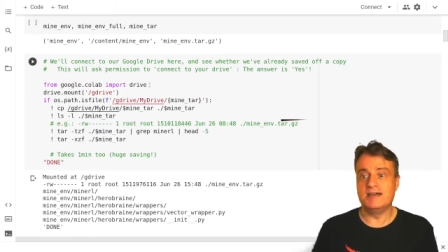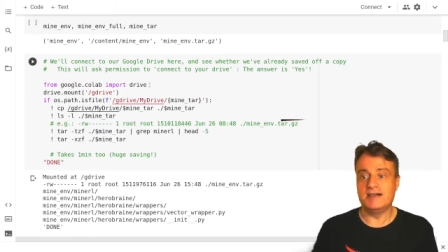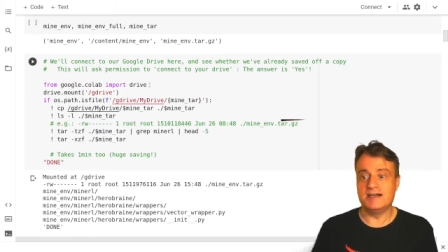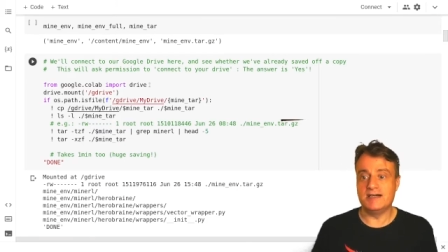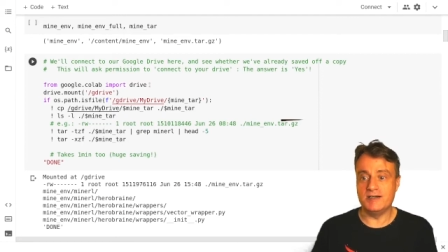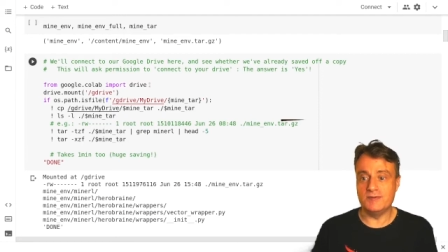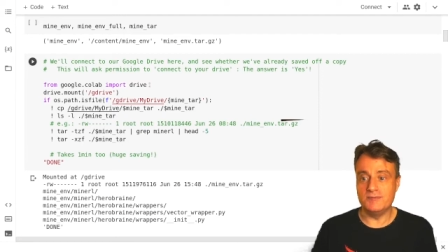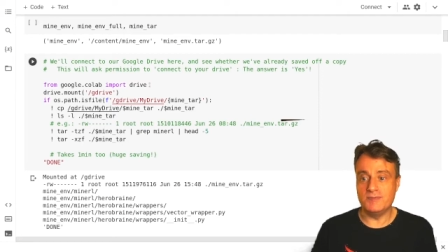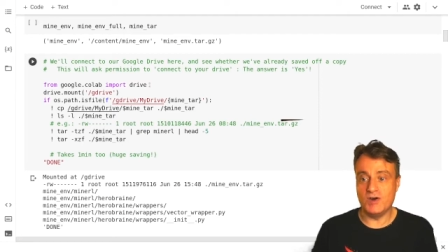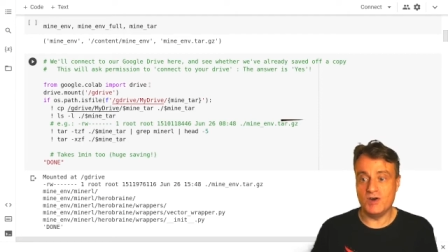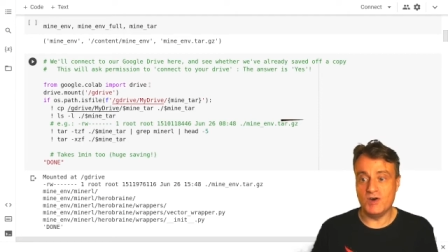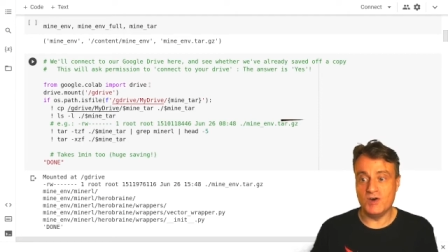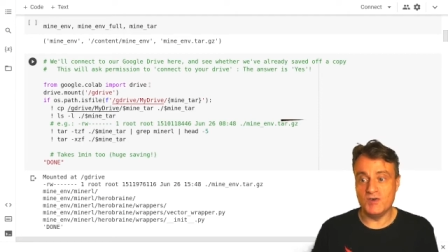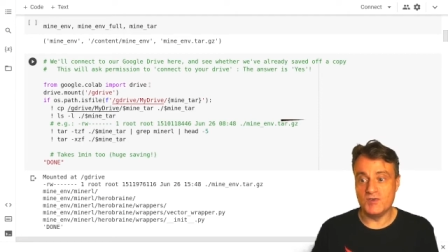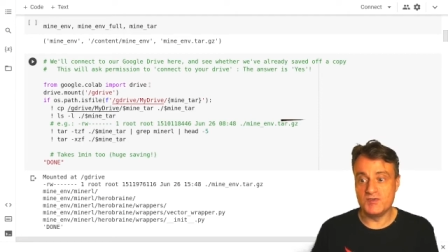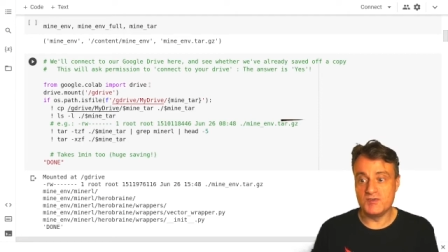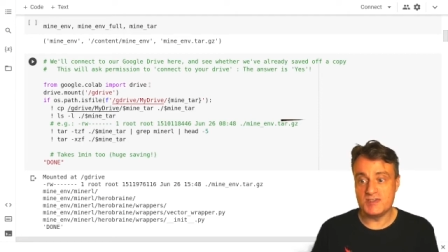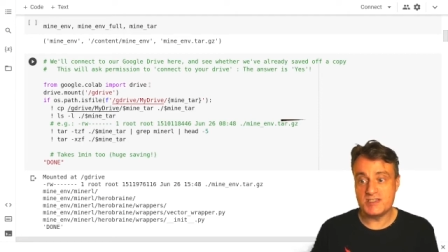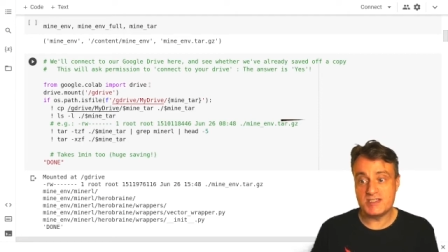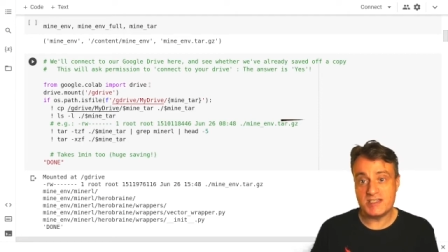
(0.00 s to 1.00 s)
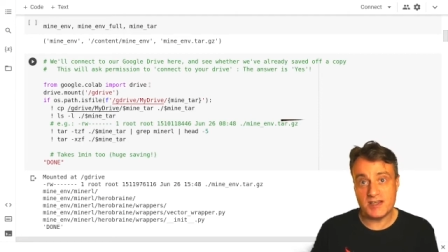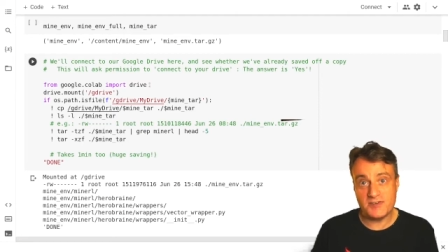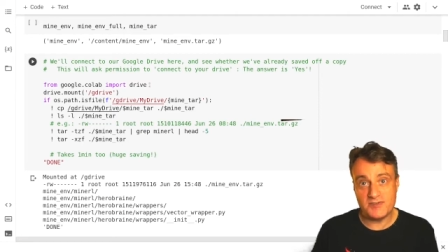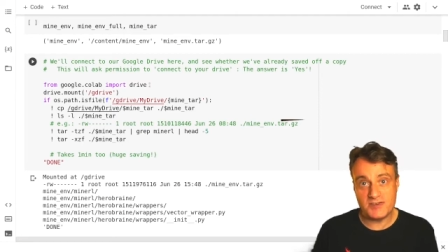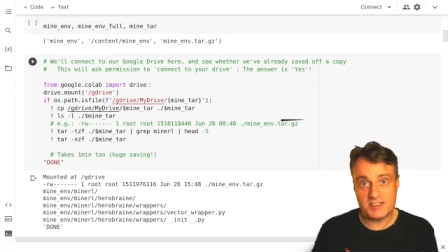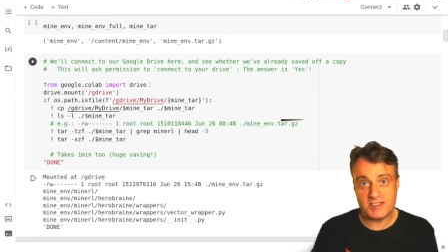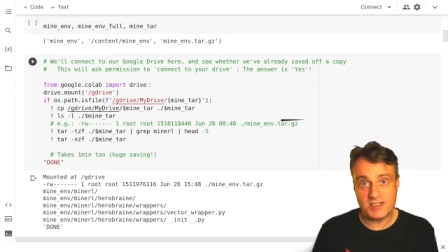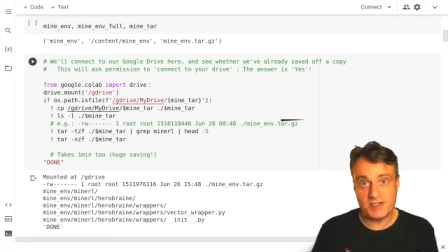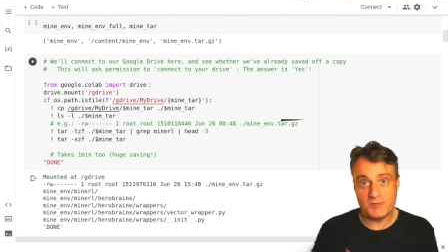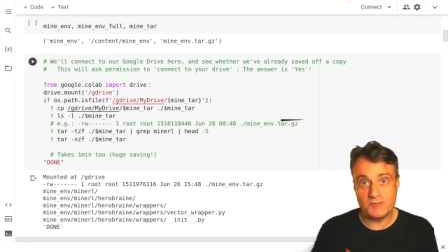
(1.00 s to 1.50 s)
um, of stuff
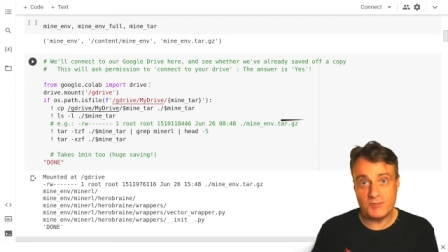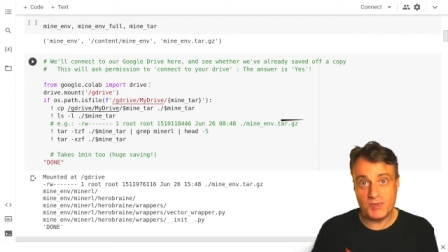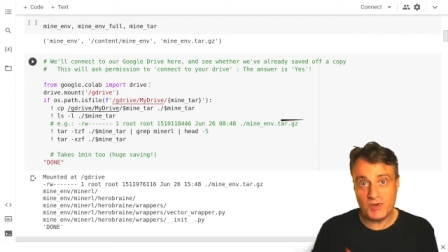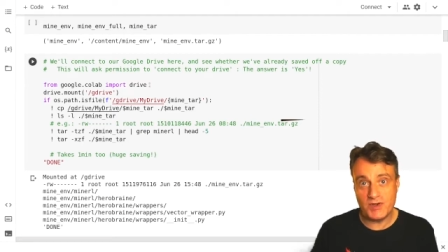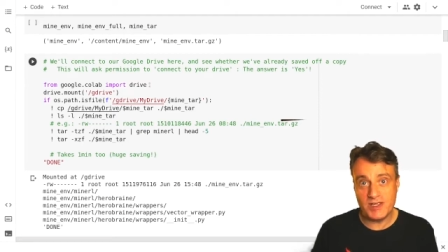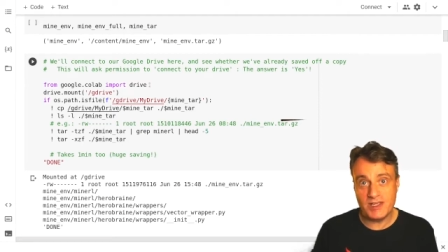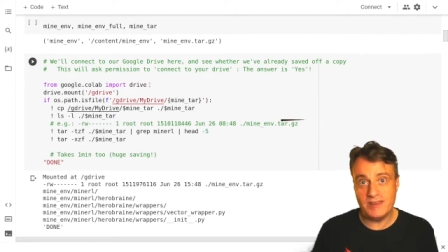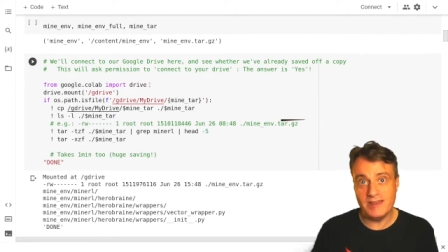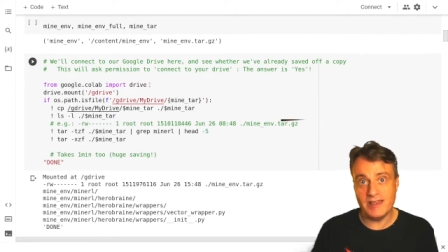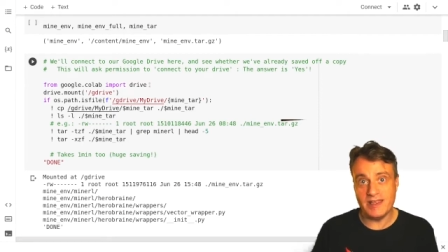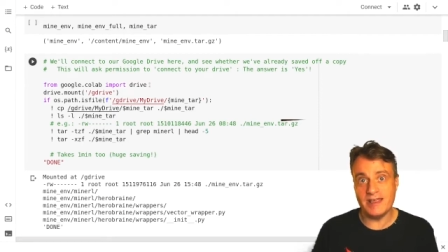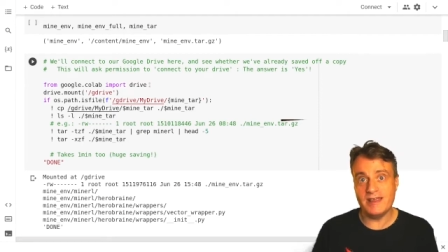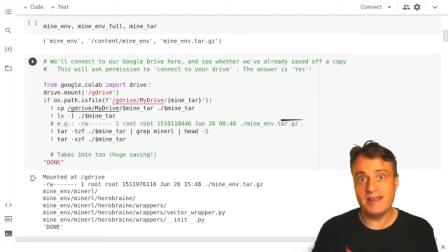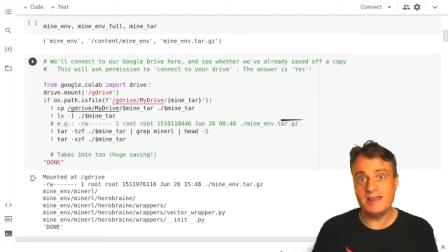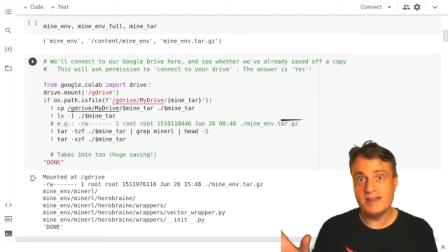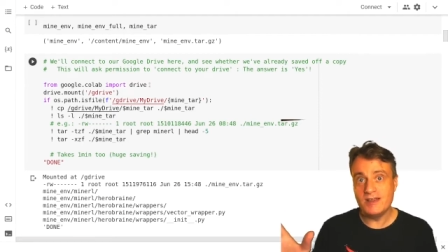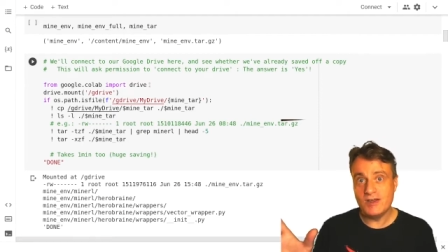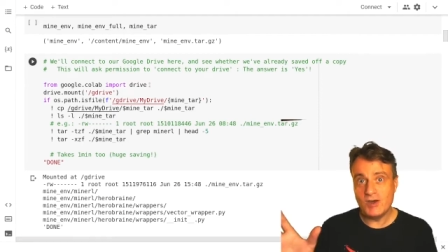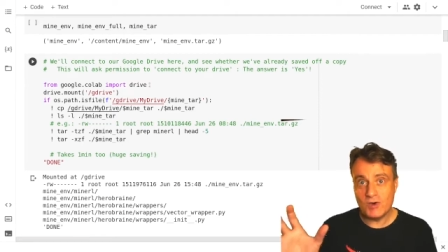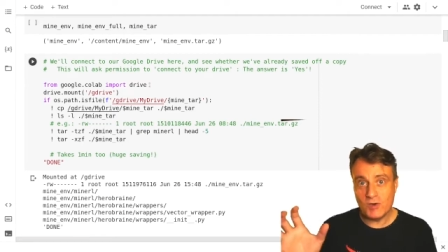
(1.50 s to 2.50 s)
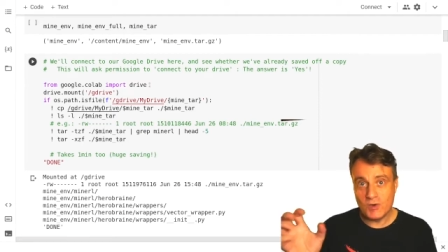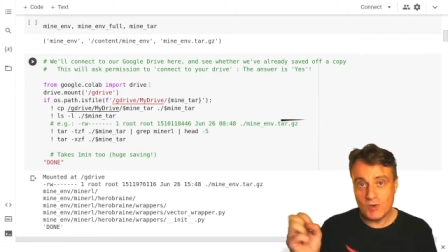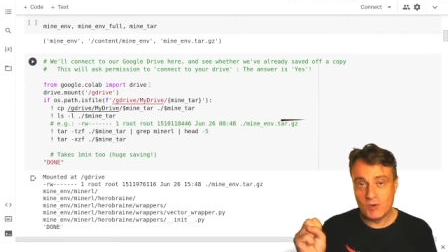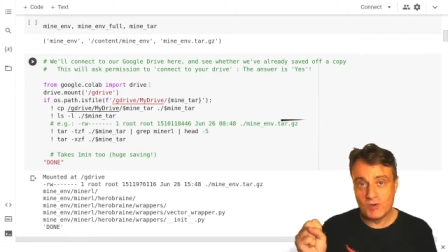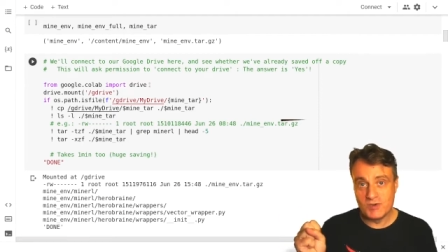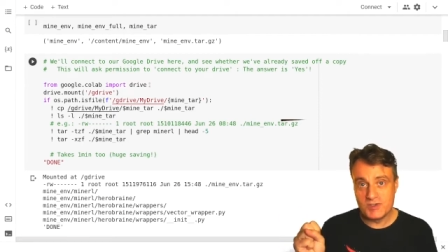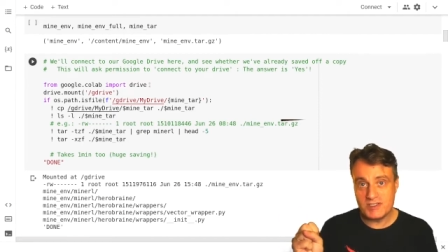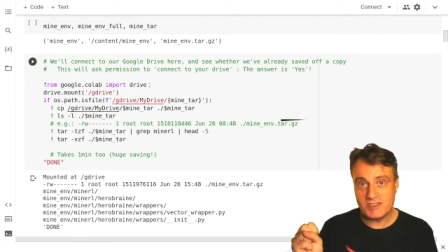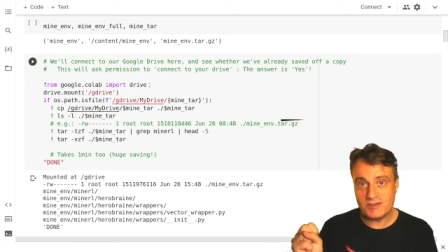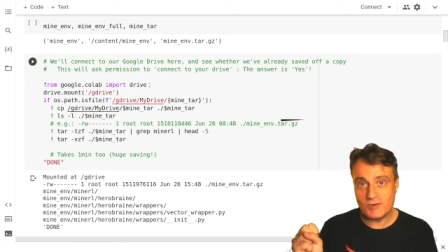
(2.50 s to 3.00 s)
it's going to put in there,
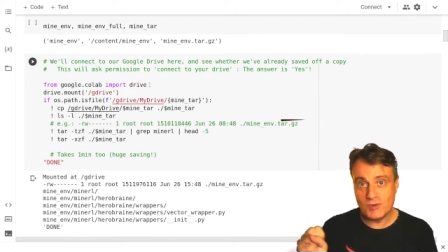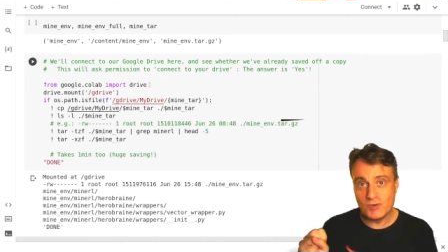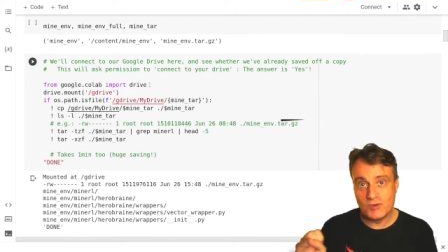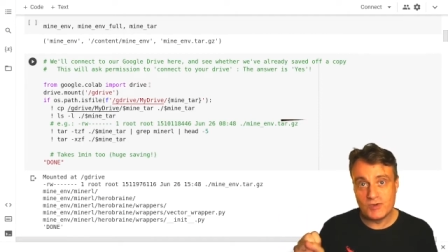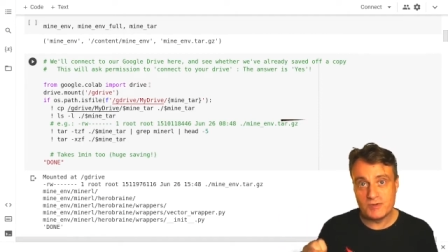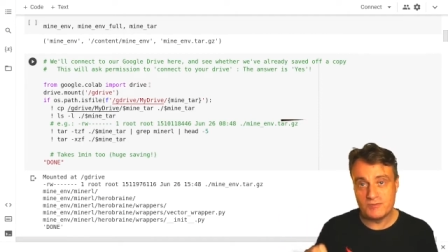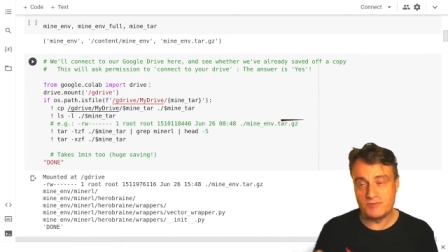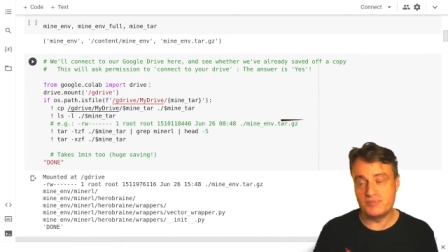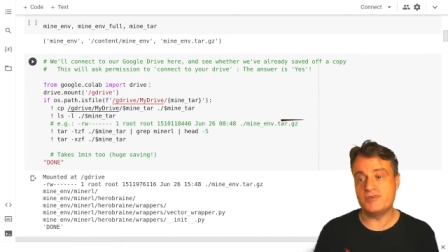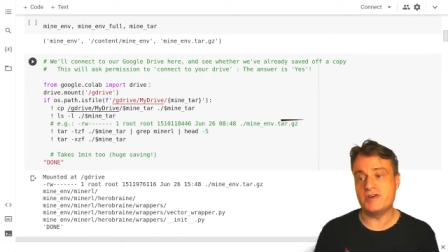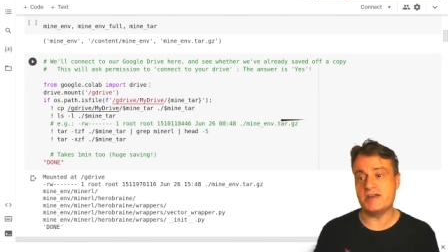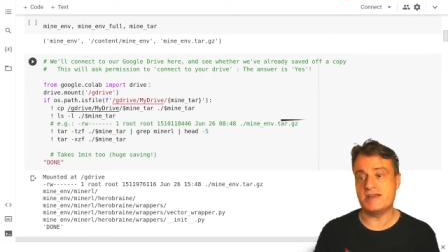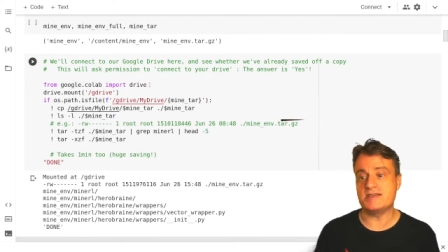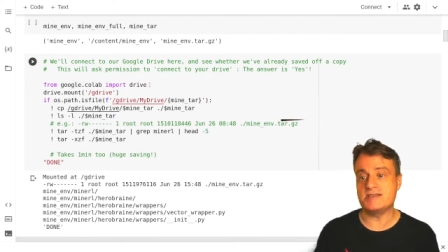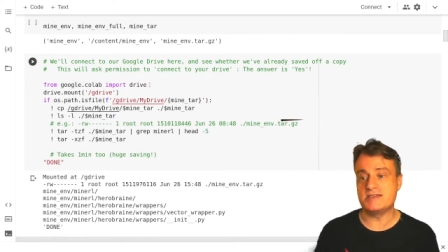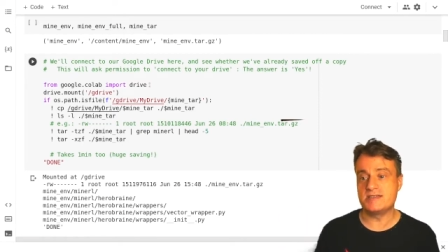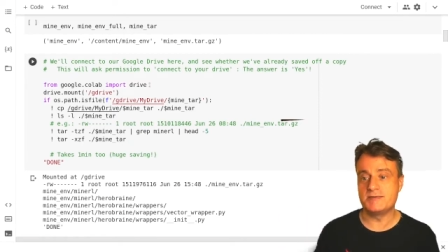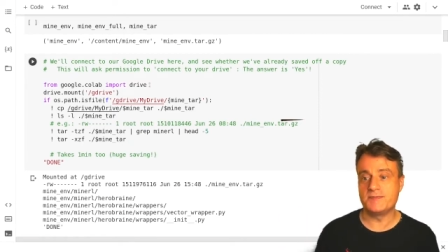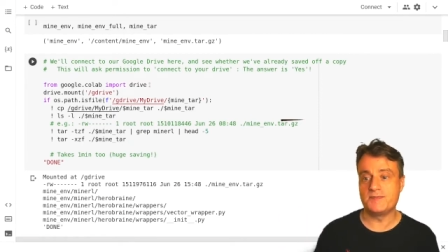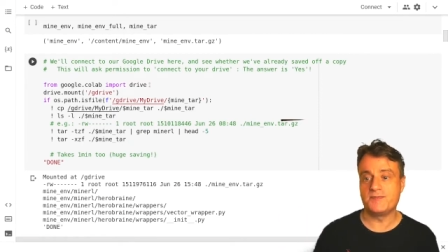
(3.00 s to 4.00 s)
all, all compressed.